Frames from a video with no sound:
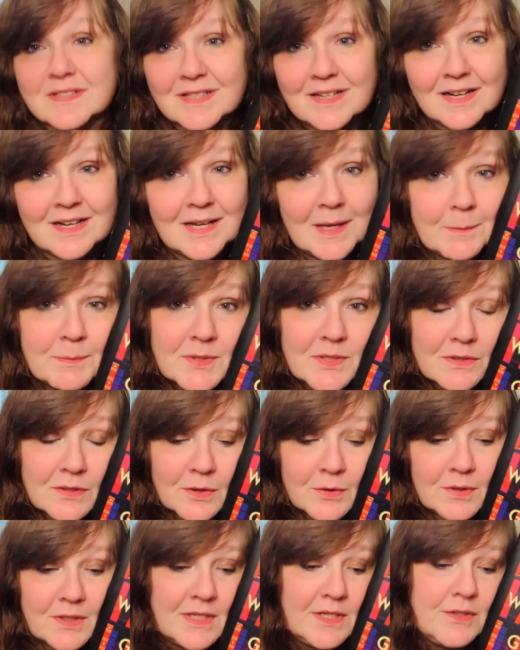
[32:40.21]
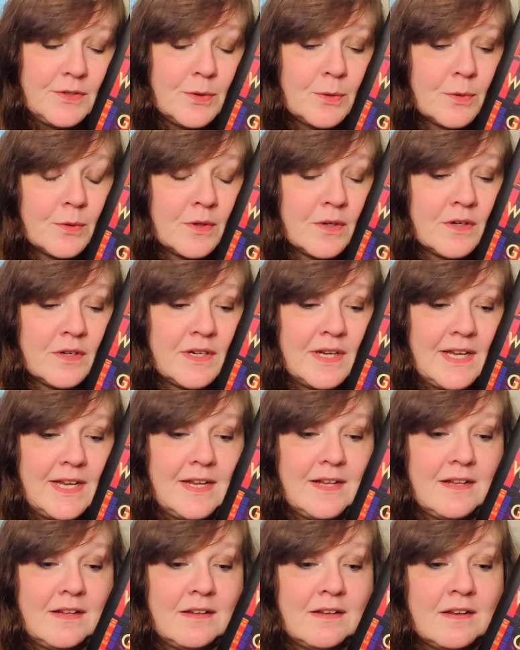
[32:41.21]
that I absolutely adored,
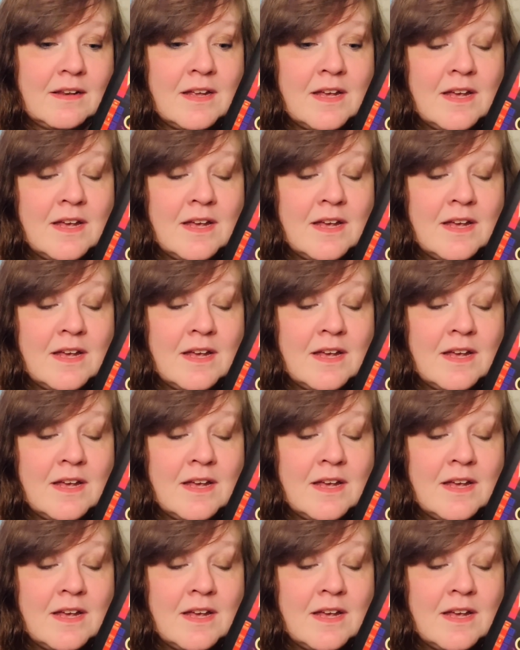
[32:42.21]
and